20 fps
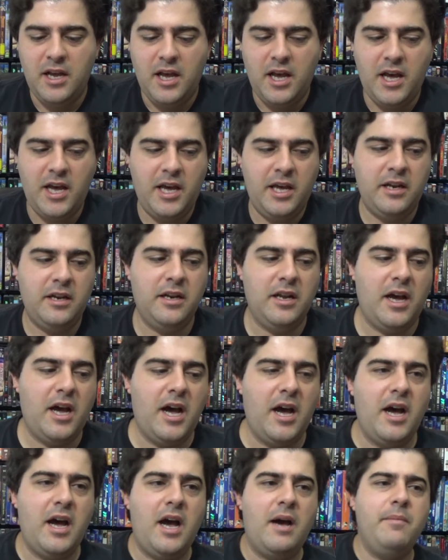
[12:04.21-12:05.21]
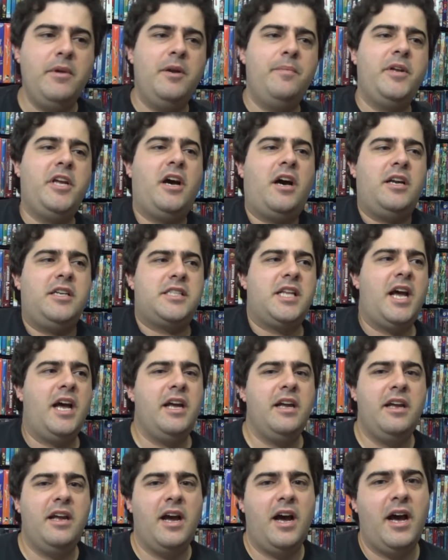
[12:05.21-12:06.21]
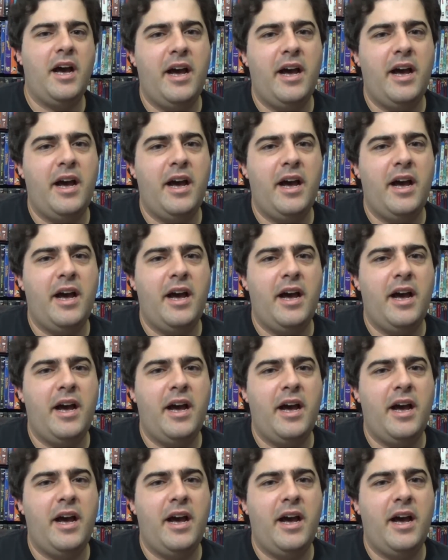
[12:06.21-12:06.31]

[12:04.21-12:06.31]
And I'm gonna be honest, I